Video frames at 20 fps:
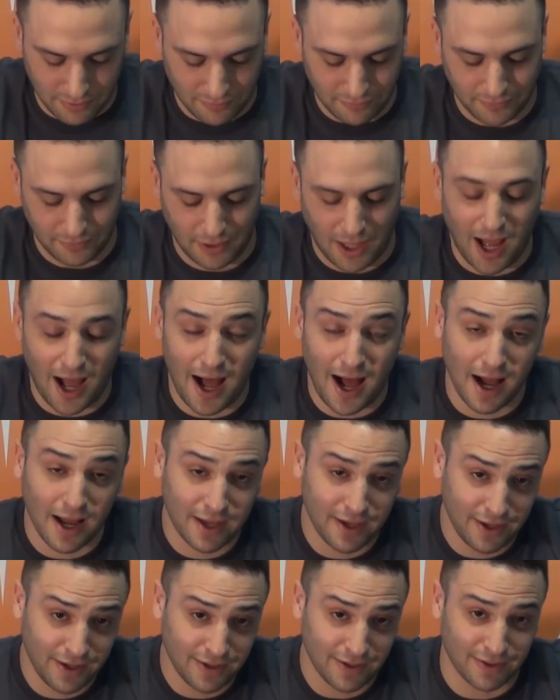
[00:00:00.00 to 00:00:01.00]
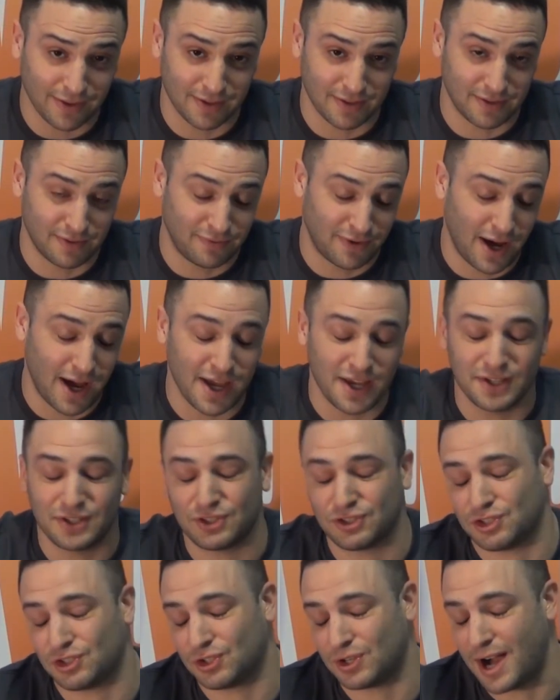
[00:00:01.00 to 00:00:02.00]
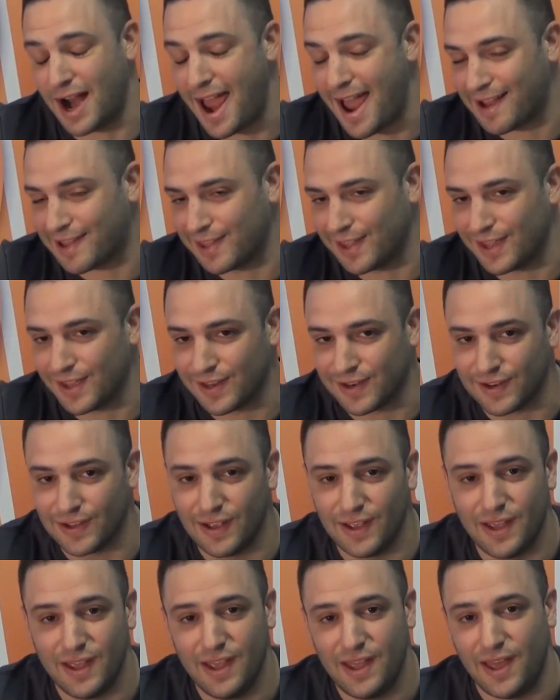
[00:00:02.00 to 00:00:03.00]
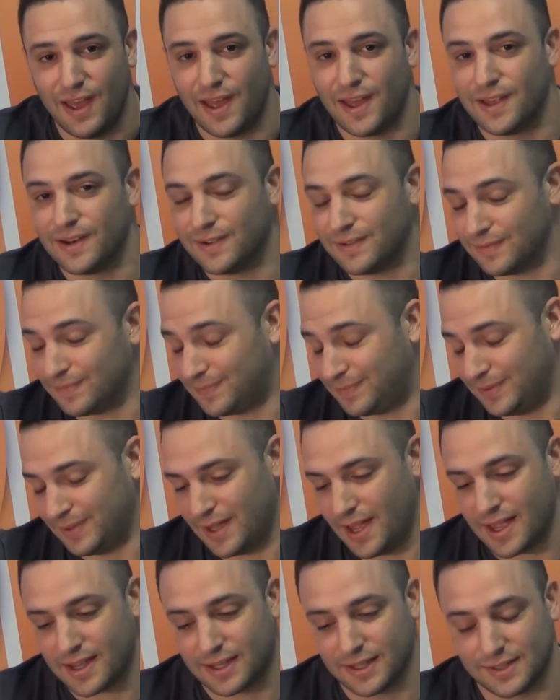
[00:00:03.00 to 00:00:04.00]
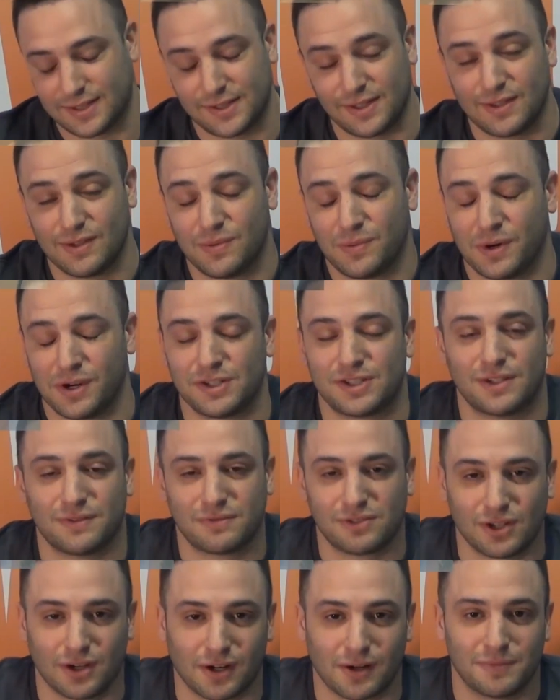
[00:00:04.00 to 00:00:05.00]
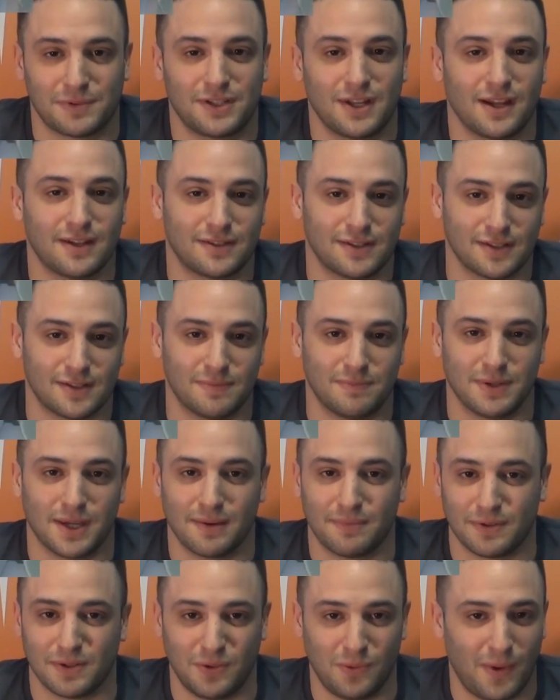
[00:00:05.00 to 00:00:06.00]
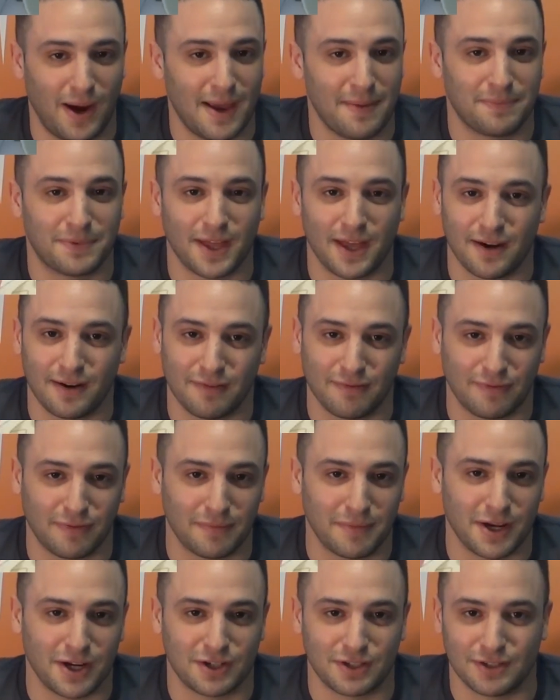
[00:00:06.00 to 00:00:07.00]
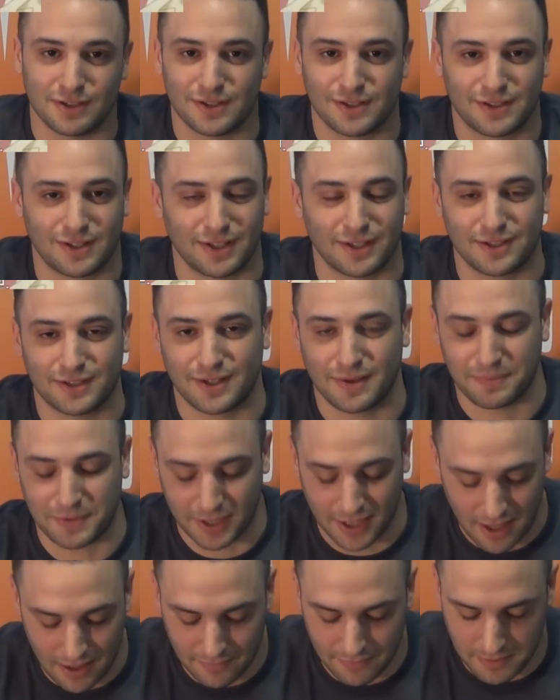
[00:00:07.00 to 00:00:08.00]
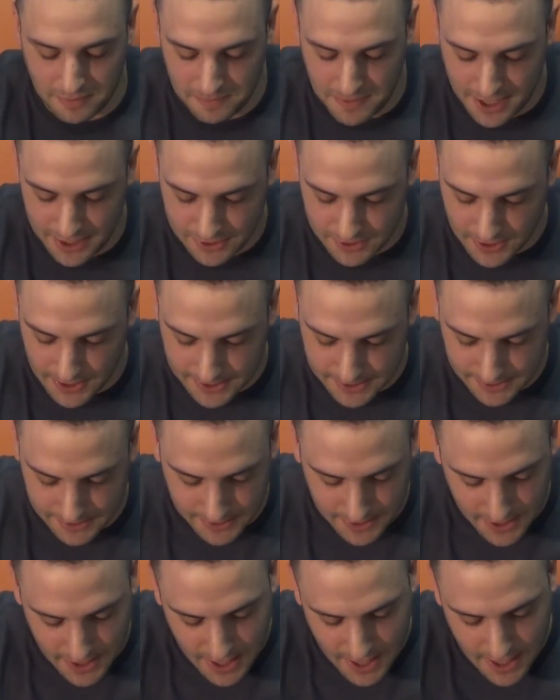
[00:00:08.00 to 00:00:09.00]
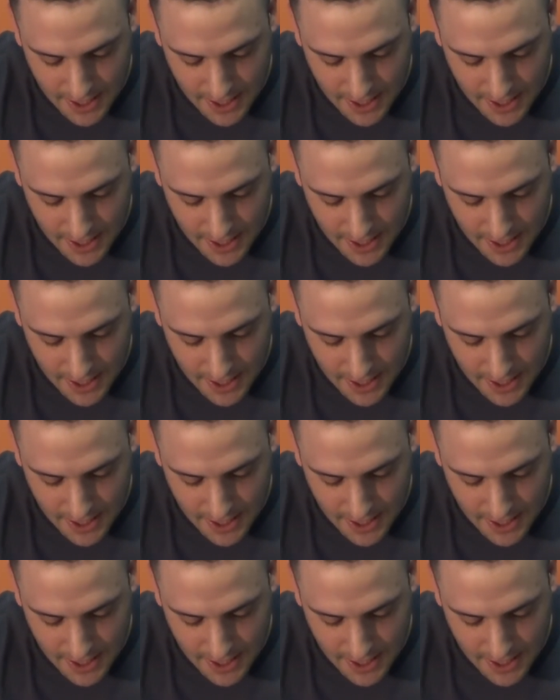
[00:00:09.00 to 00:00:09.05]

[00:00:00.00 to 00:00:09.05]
of lock the device, track it, and I guess in the worst of circumstances be able to wipe that information. It's like something out of the Matrix.